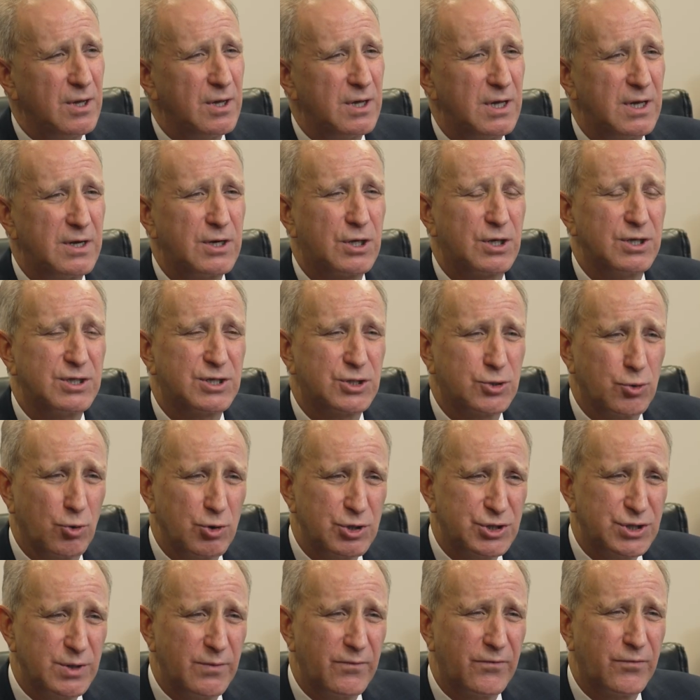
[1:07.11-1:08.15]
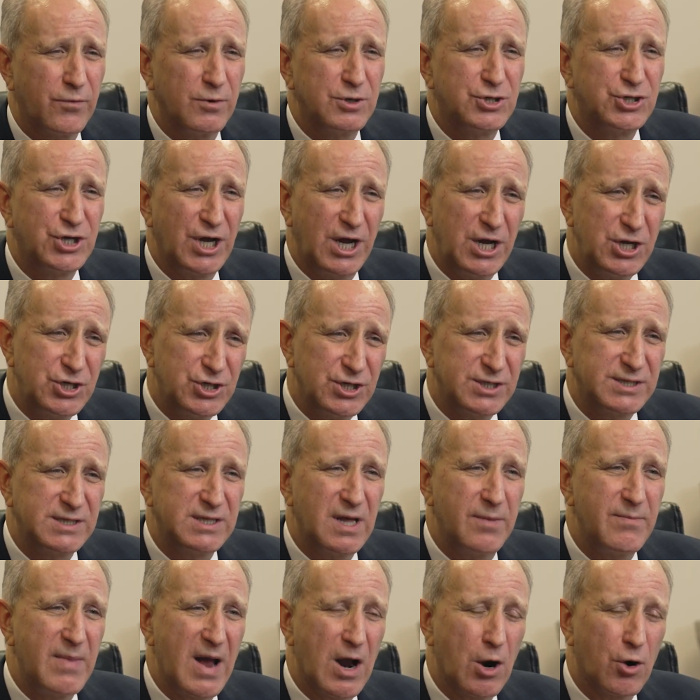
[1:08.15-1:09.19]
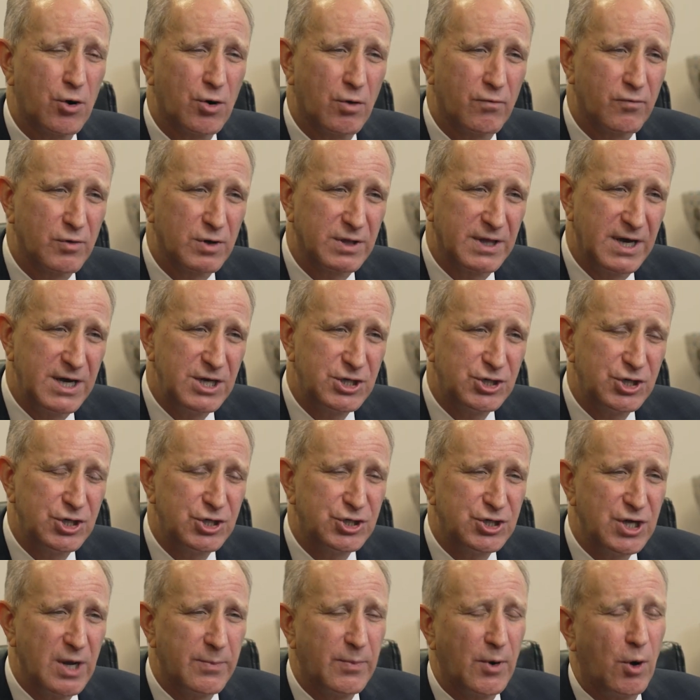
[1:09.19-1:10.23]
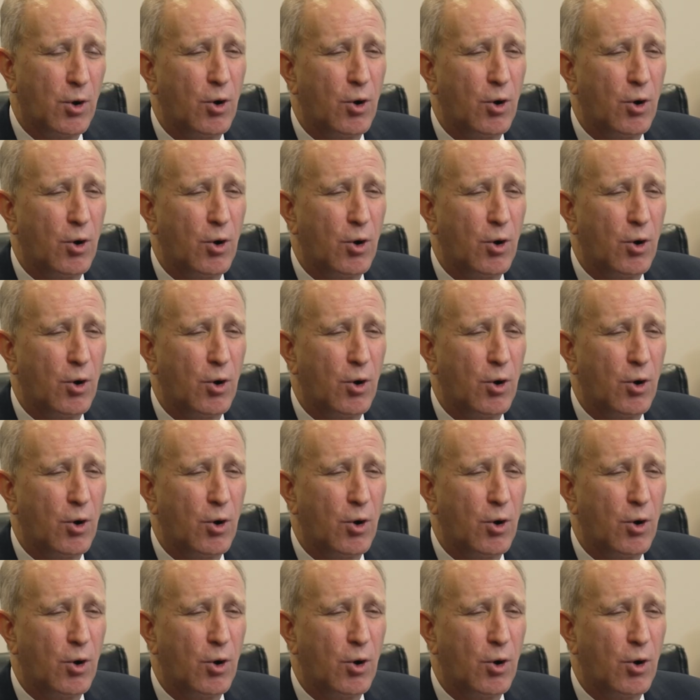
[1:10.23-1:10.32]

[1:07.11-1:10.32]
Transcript: in consortium for changes in the marital relationship.